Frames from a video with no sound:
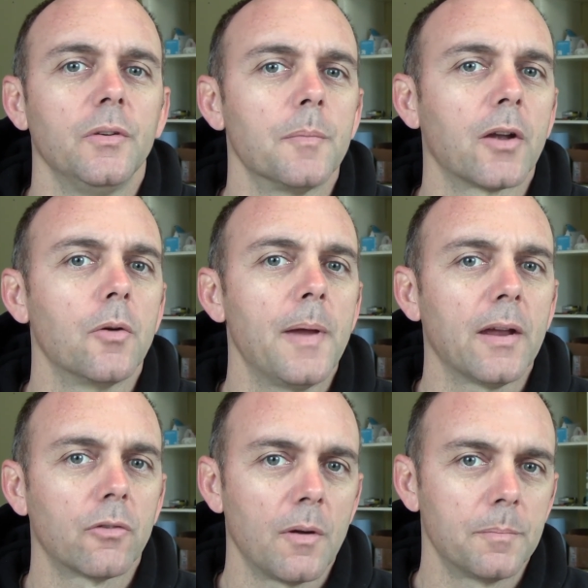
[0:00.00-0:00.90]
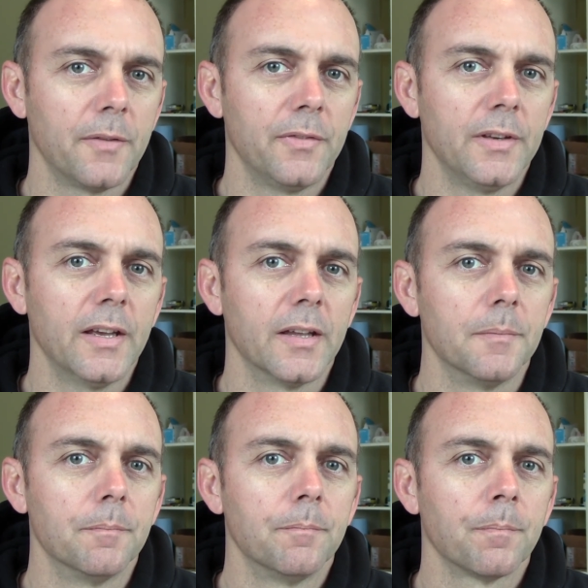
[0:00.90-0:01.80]
You might go bankrupt if you
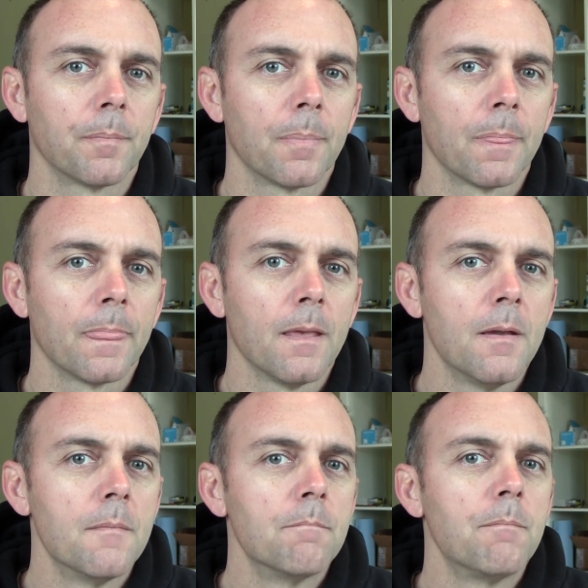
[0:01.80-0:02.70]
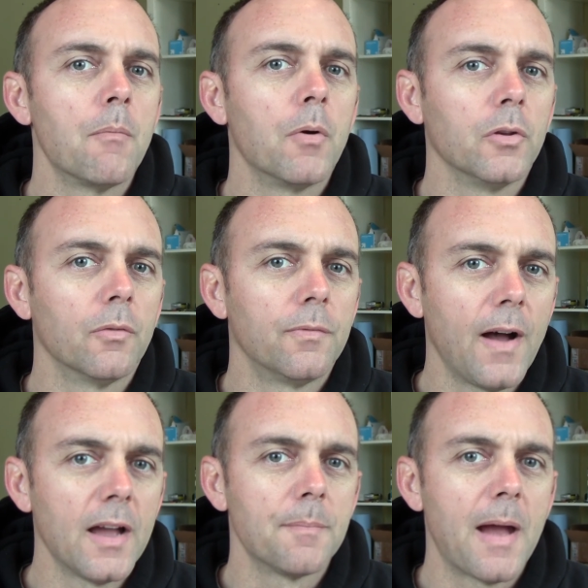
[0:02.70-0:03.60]
did. But what you'll
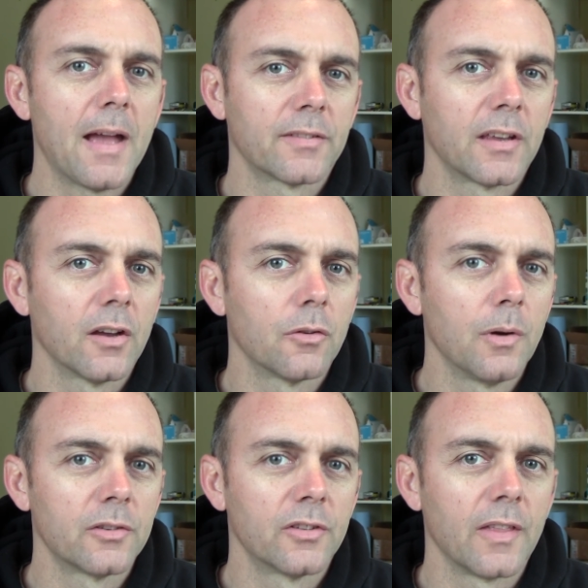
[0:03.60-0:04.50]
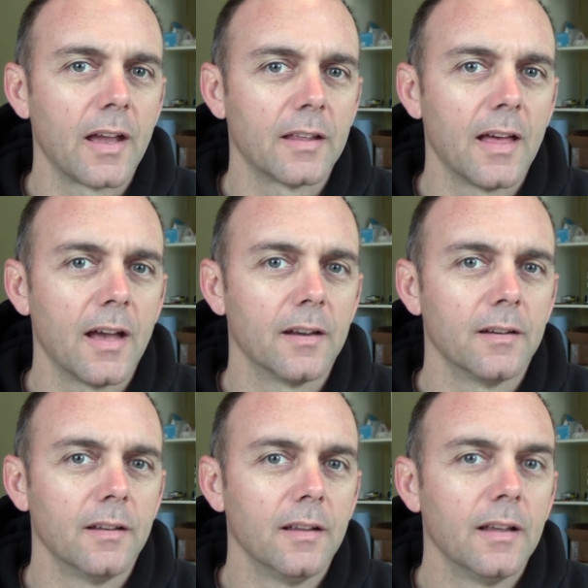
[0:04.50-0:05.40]
find by asking a question like that
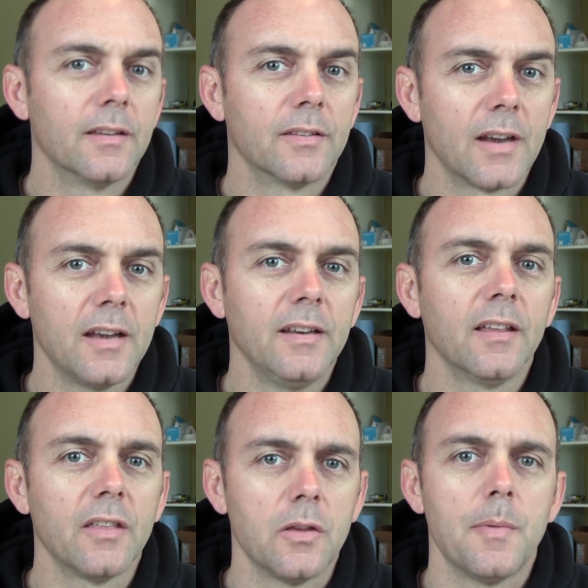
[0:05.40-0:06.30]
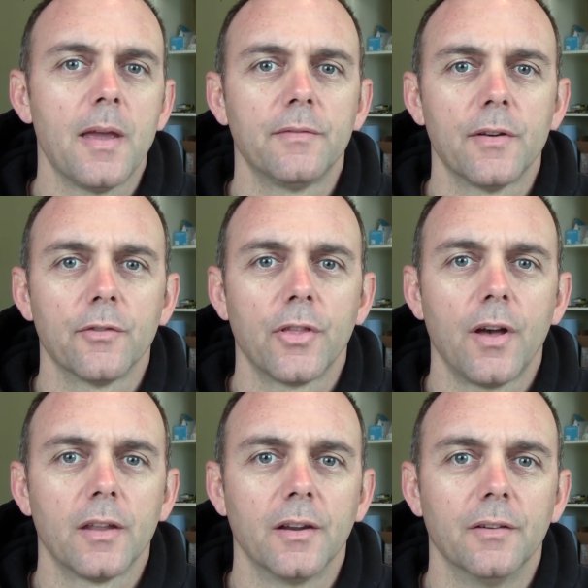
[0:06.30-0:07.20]
is an idea that you may have never
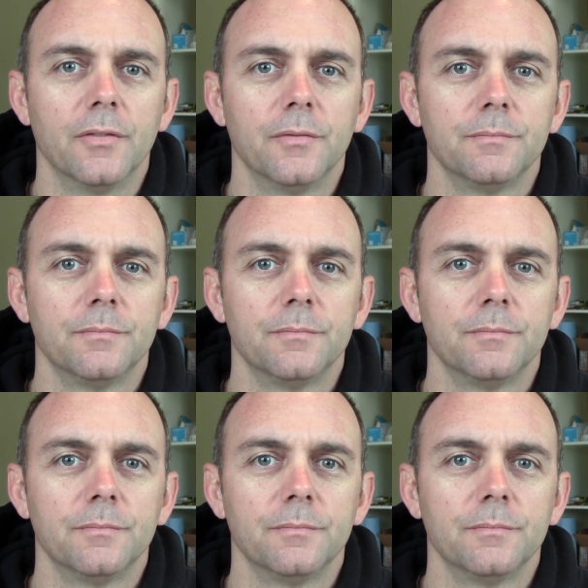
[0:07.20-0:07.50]
thought of.